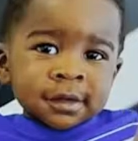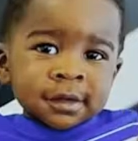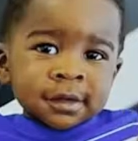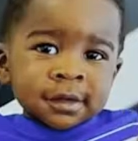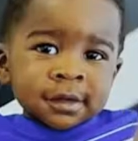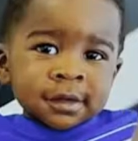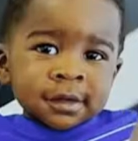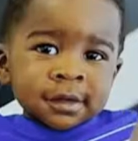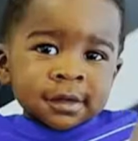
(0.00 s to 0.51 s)

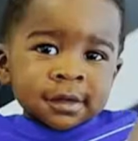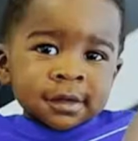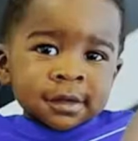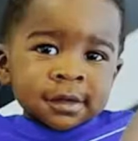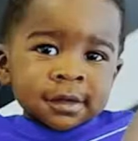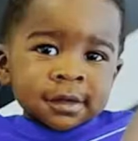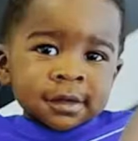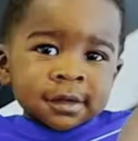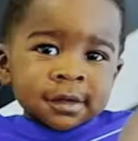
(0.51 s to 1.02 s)

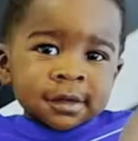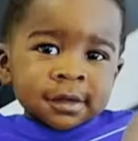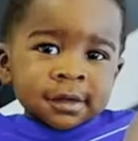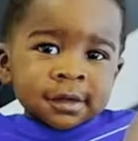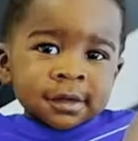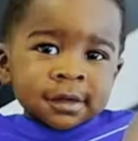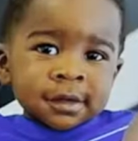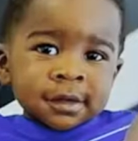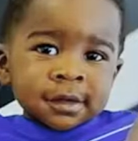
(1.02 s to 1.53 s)

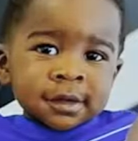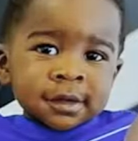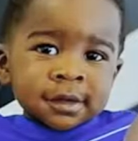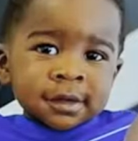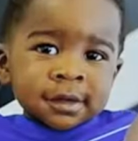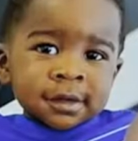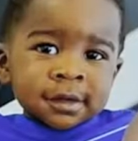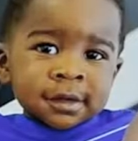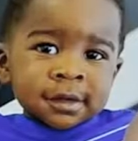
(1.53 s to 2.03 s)

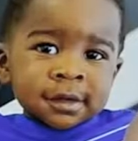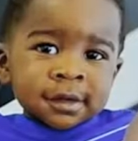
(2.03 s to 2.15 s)
(silent)